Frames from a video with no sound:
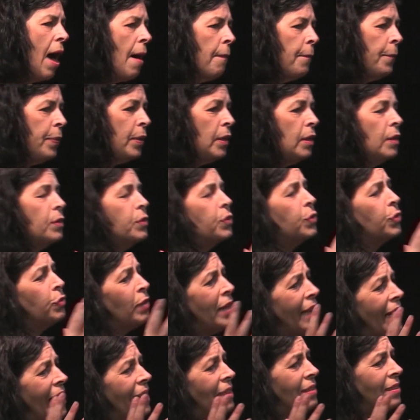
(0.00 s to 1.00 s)
apple
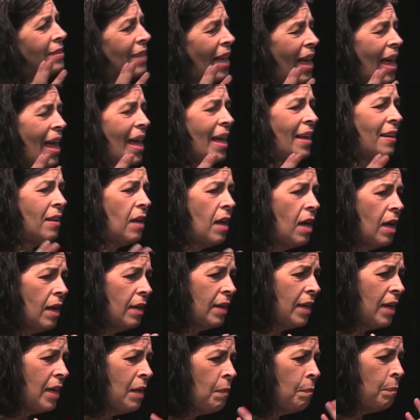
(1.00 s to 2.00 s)
trees and
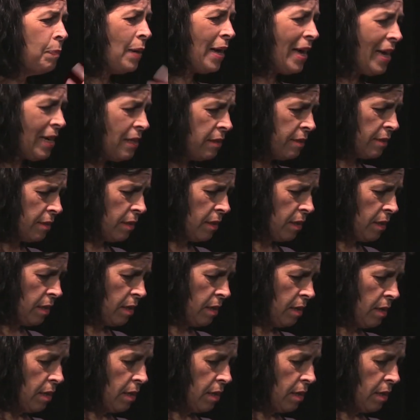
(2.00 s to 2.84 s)
honey bees.